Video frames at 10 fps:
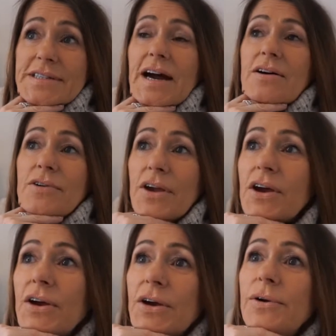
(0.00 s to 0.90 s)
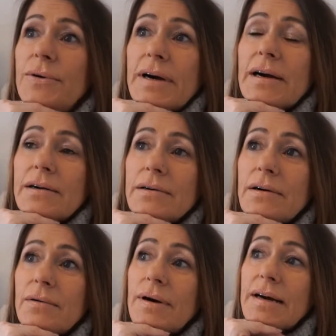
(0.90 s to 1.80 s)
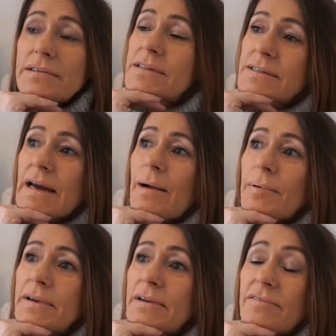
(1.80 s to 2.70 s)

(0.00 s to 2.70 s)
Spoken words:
tell you? Oh, what else has happened?